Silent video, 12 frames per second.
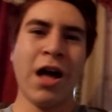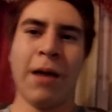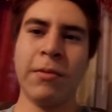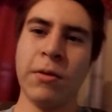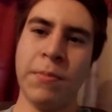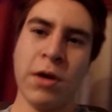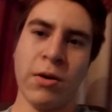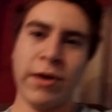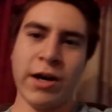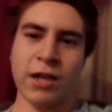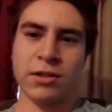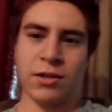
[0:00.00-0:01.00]
Have a computer
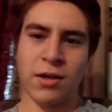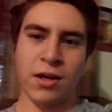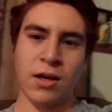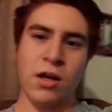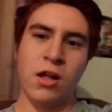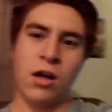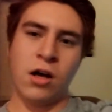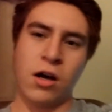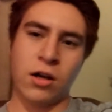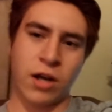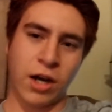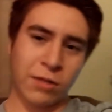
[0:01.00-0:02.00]
right next to it.
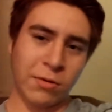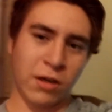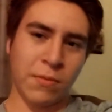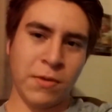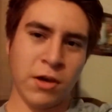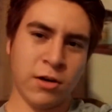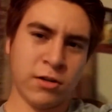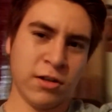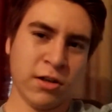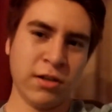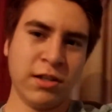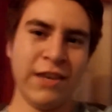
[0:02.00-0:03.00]
Connect my computer
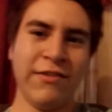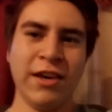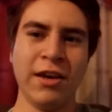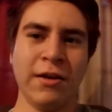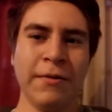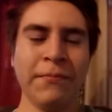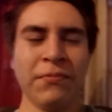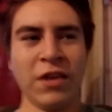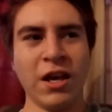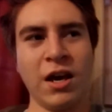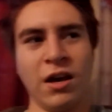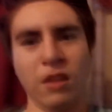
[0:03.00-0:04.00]
to the TV,
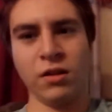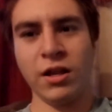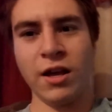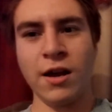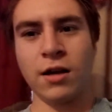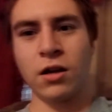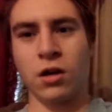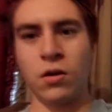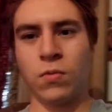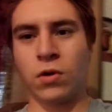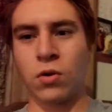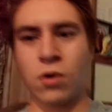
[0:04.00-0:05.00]
and then I
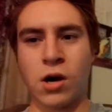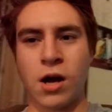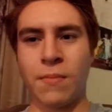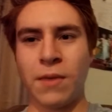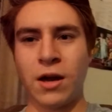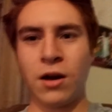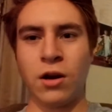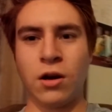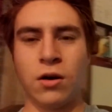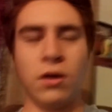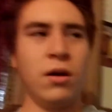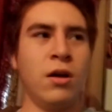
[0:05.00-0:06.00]
could record a lot better, you
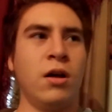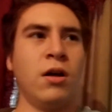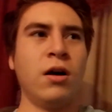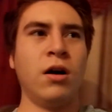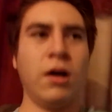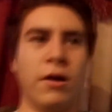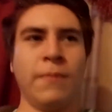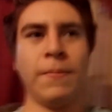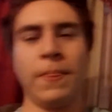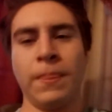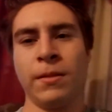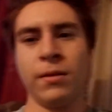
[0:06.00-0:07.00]
know. I
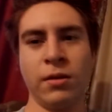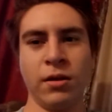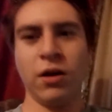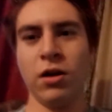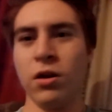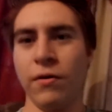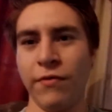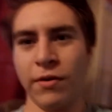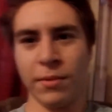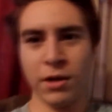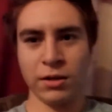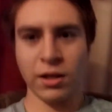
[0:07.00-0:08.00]
don't know if
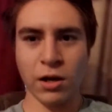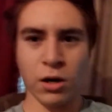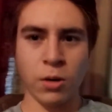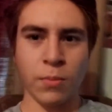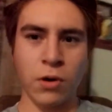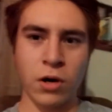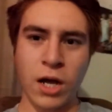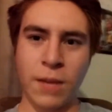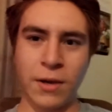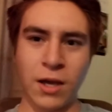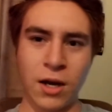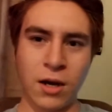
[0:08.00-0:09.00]
I'm gonna download a
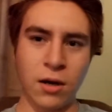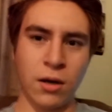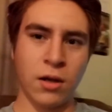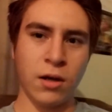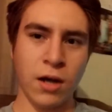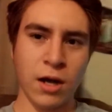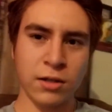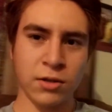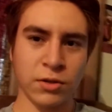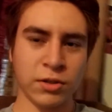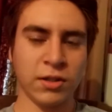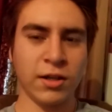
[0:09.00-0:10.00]
program or get an
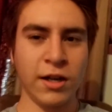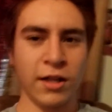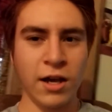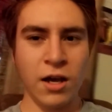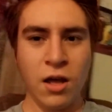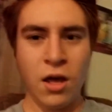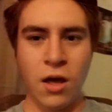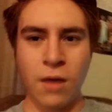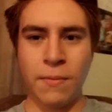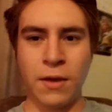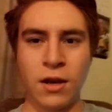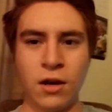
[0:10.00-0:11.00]
Elgato or something like that.
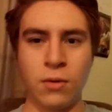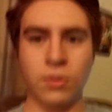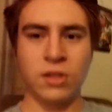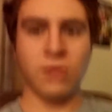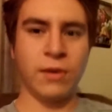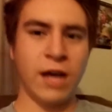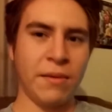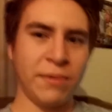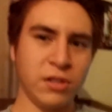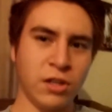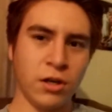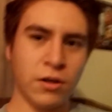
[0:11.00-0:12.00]
But you know, we'll see what
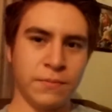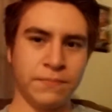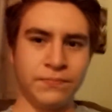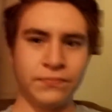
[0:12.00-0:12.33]
happens, you know.